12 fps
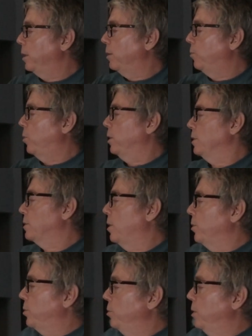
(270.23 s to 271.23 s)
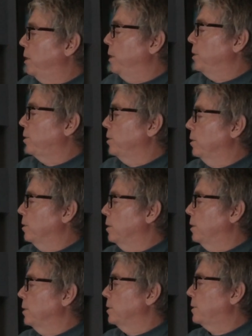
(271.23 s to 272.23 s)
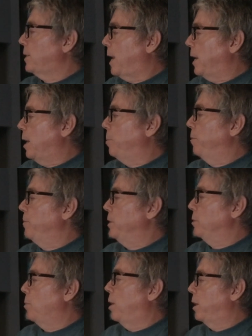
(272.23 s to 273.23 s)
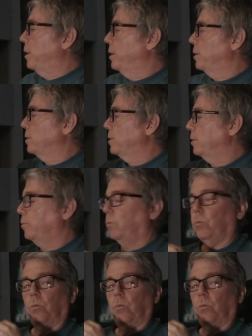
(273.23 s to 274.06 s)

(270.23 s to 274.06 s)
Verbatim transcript: was go through the initial setup of these monitors.